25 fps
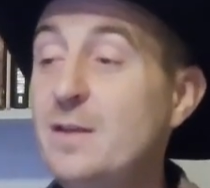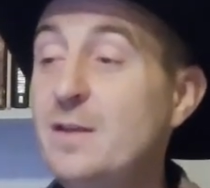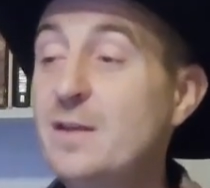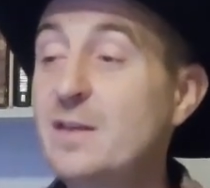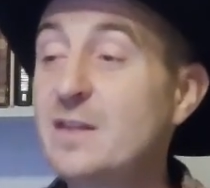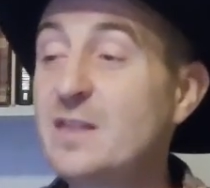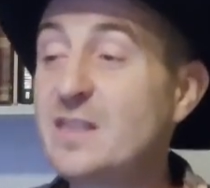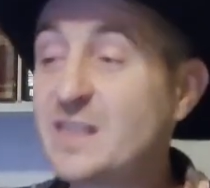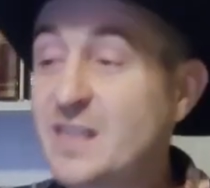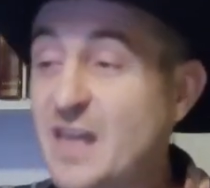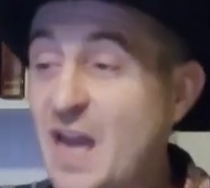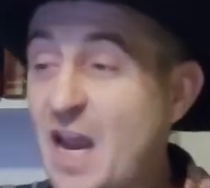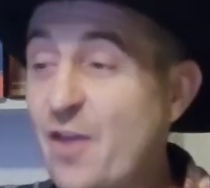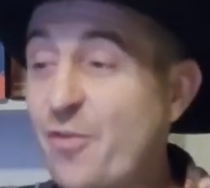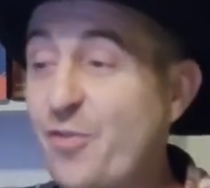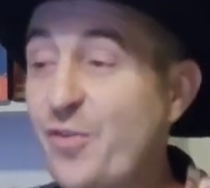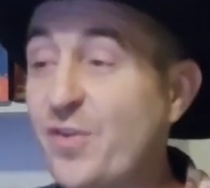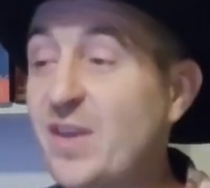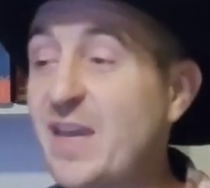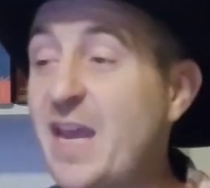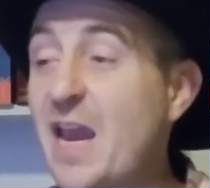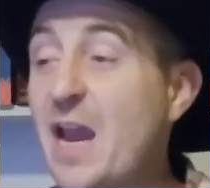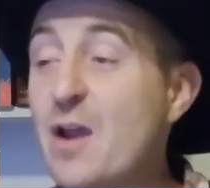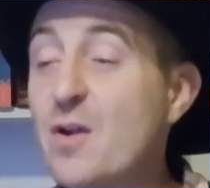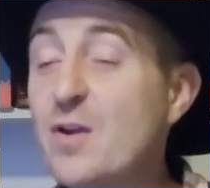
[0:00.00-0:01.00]
Seth
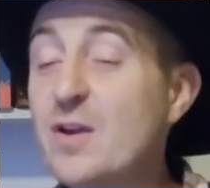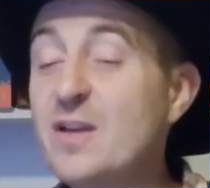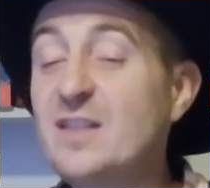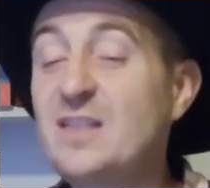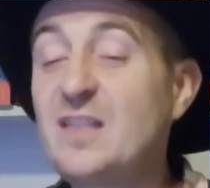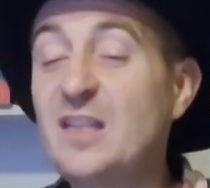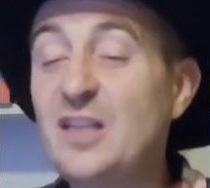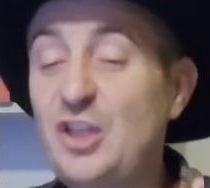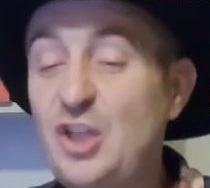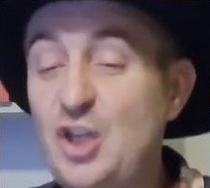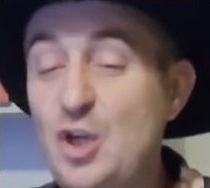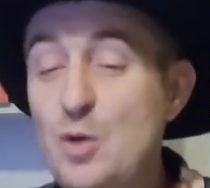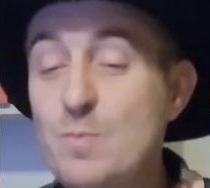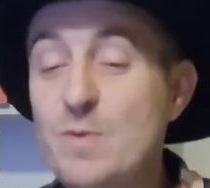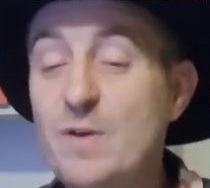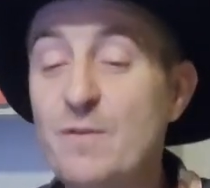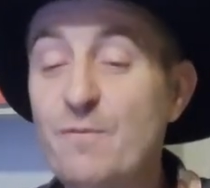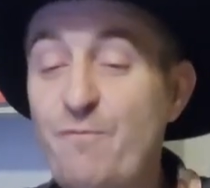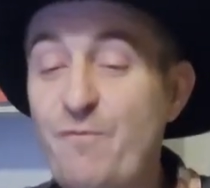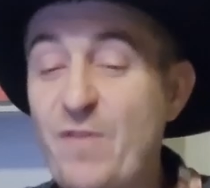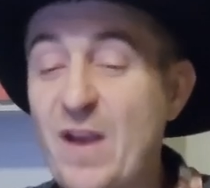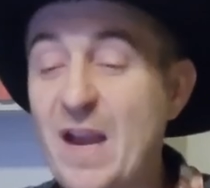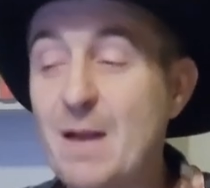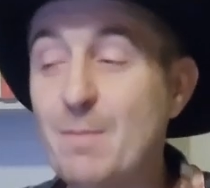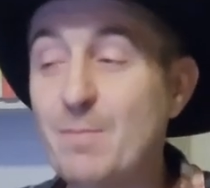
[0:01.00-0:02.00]
carries the human
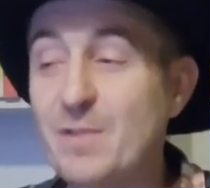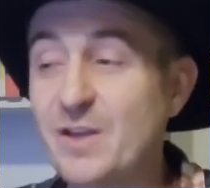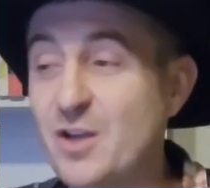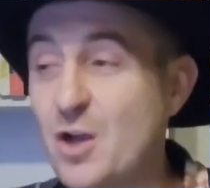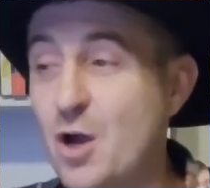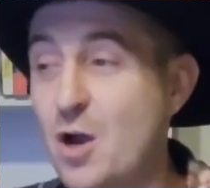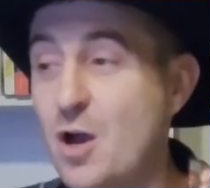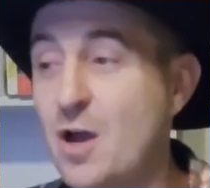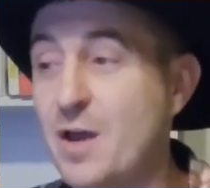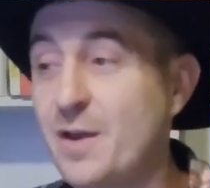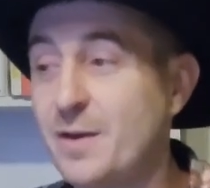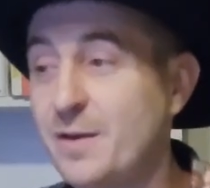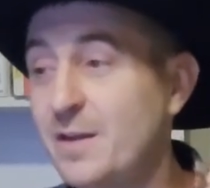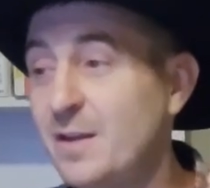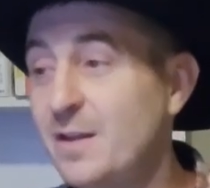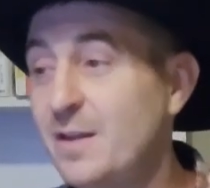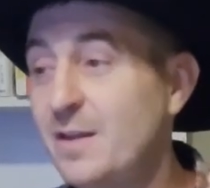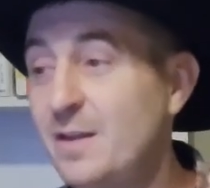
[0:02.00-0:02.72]
family on.